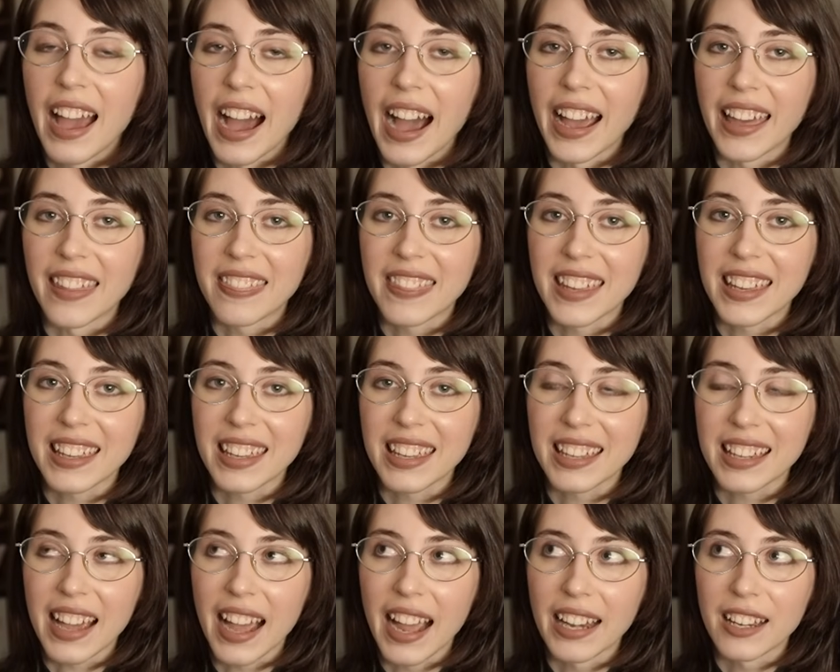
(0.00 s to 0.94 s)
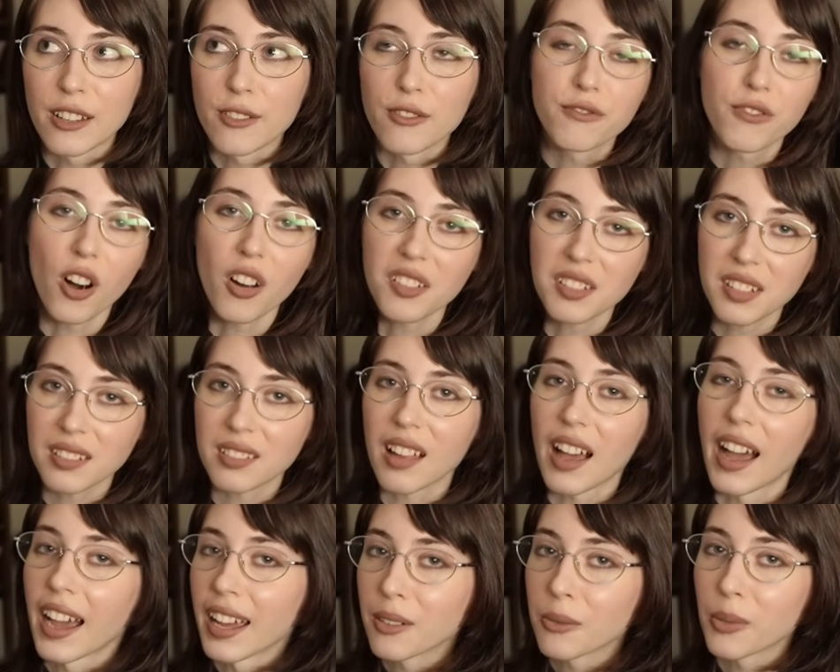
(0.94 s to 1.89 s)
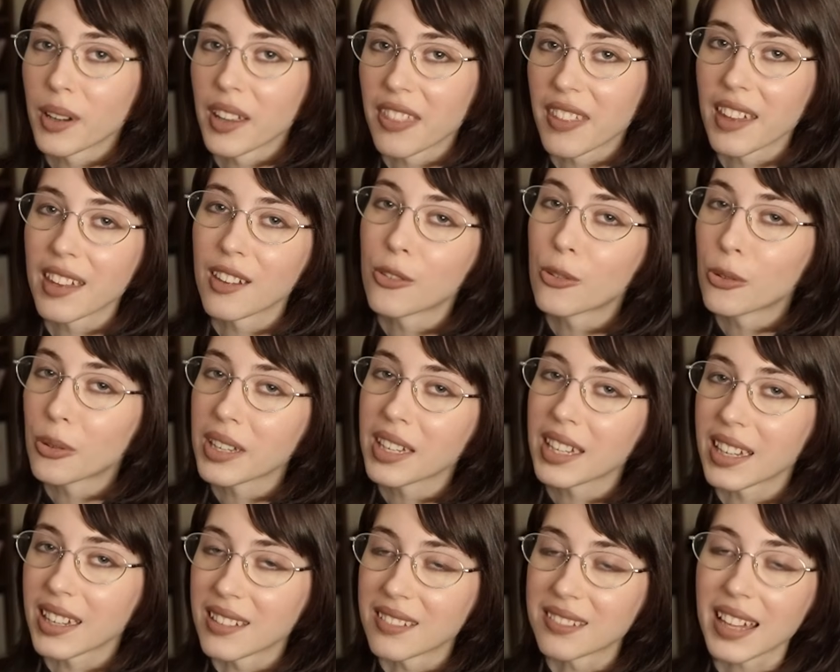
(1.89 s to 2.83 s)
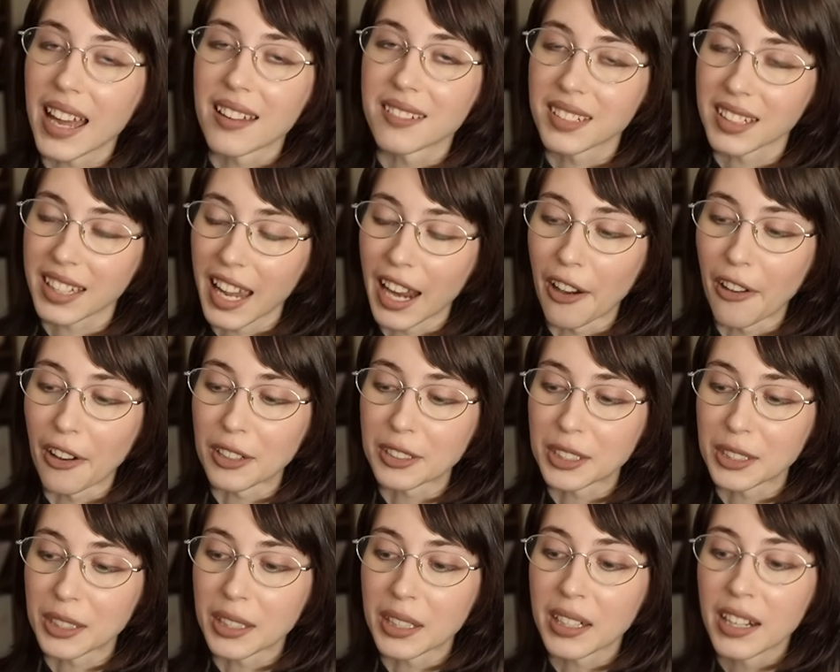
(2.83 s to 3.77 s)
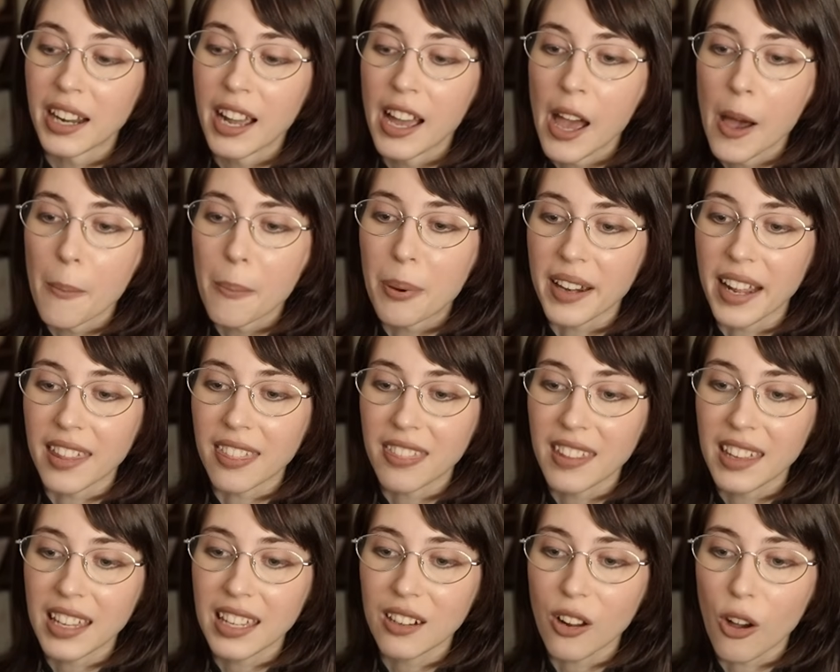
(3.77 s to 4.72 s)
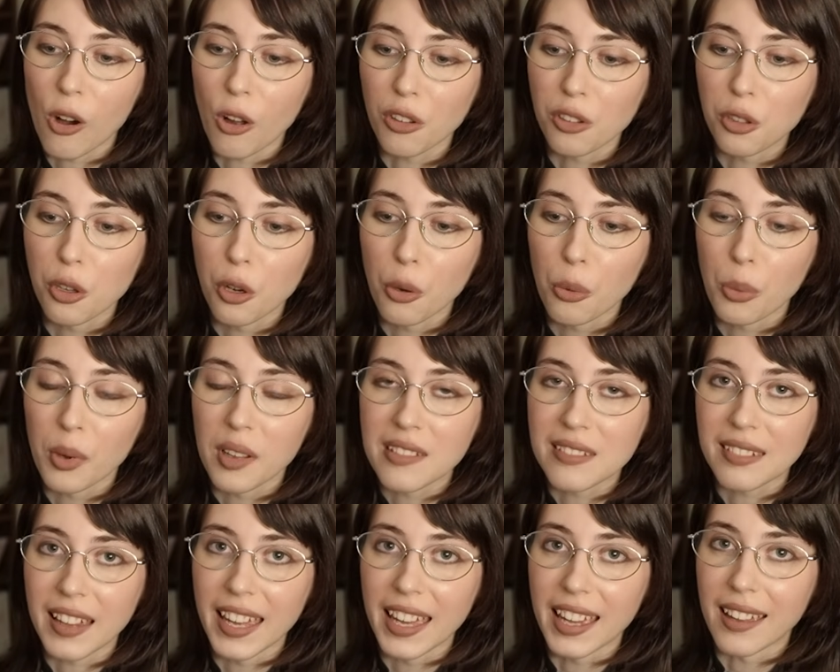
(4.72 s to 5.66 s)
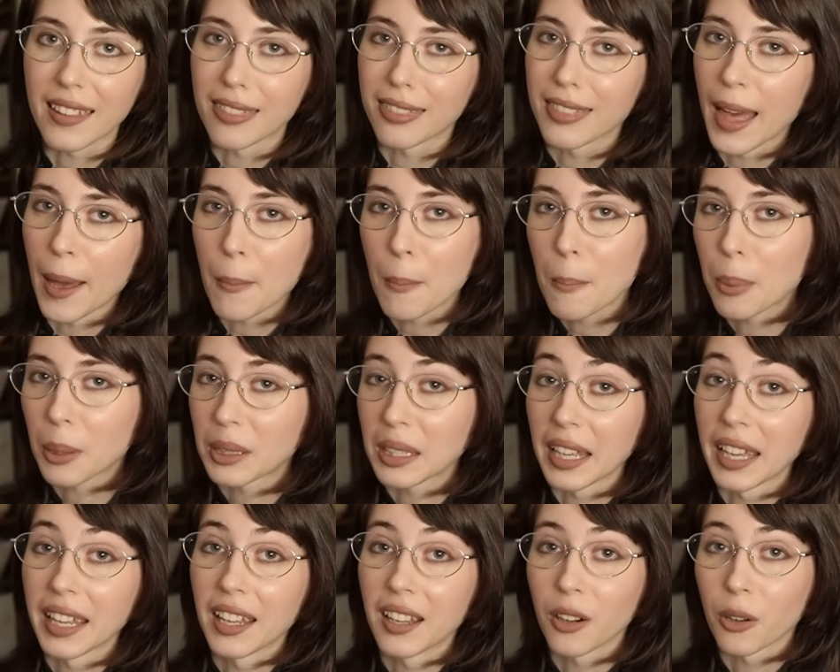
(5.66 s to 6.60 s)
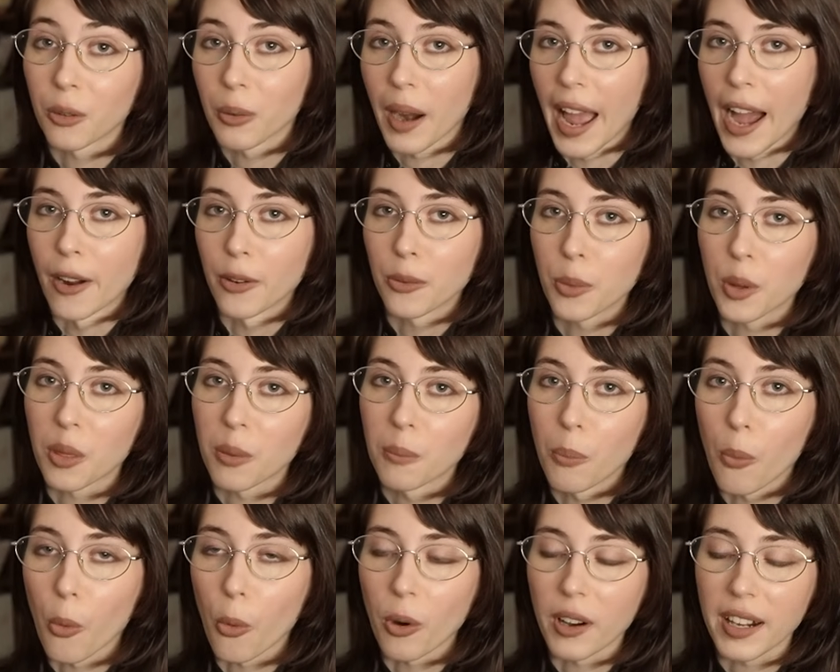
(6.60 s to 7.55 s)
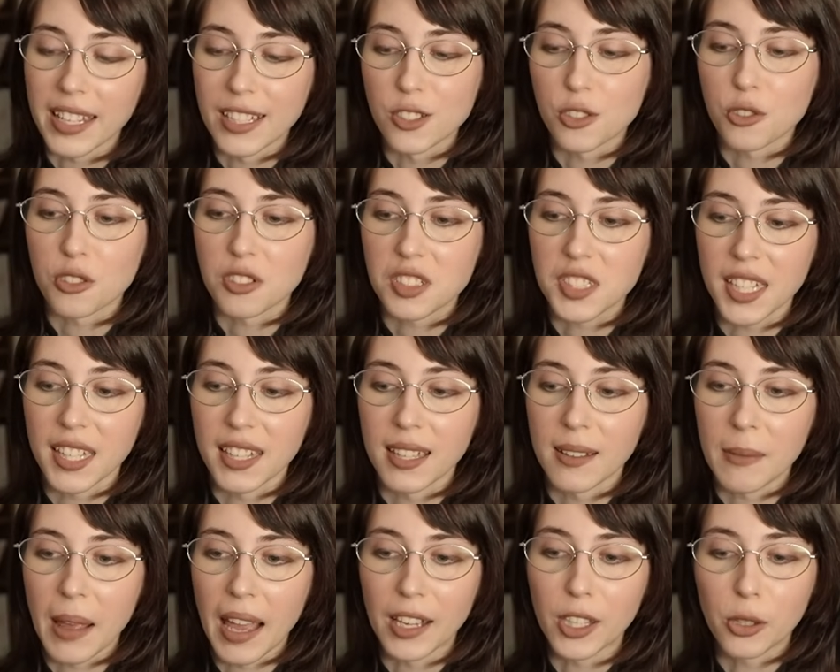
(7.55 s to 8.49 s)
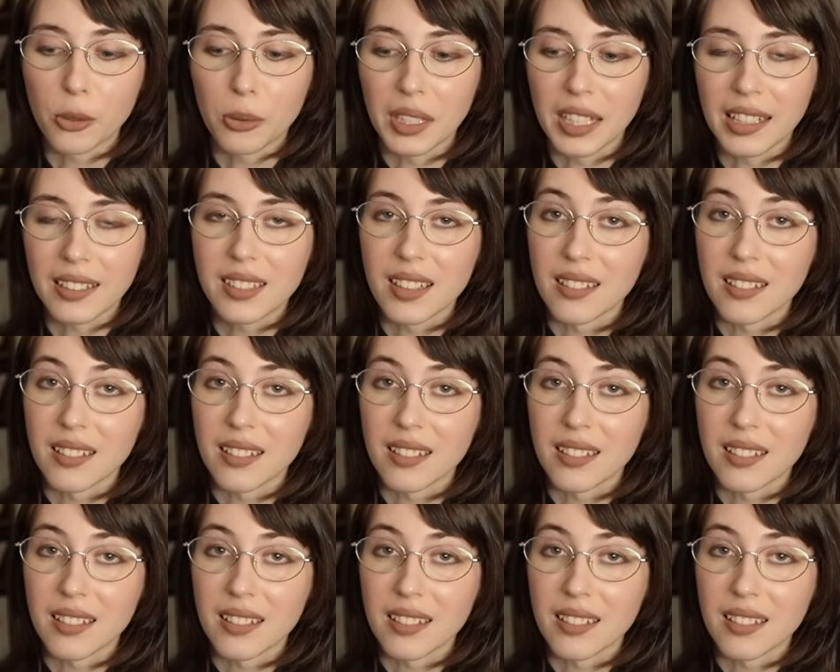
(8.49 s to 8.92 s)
I think it kind of falls in line with who he is as a character, but I think it also was like them playing around with more interesting and unique